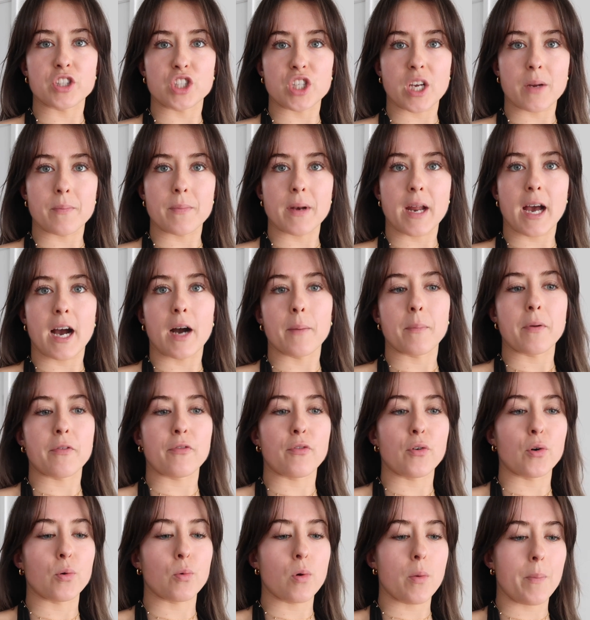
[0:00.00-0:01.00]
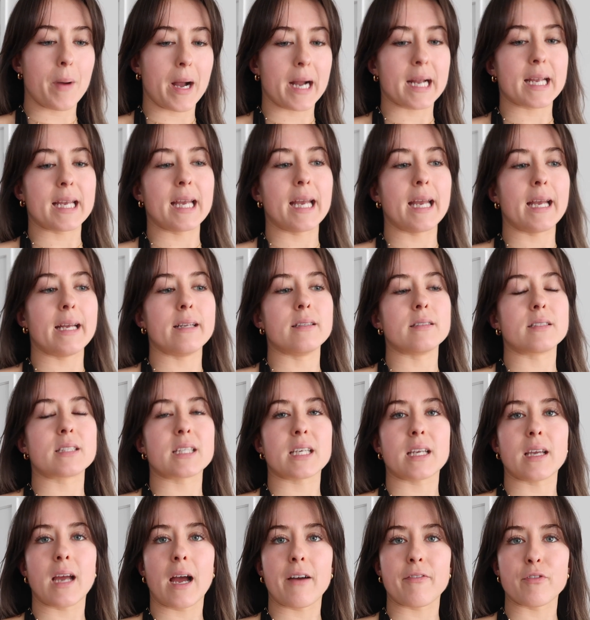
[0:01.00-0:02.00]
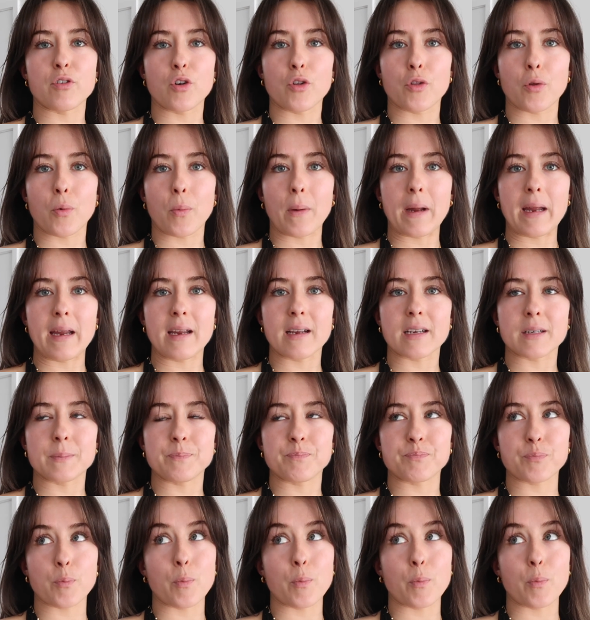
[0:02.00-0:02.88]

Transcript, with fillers: the gym now before we're back in to have another week,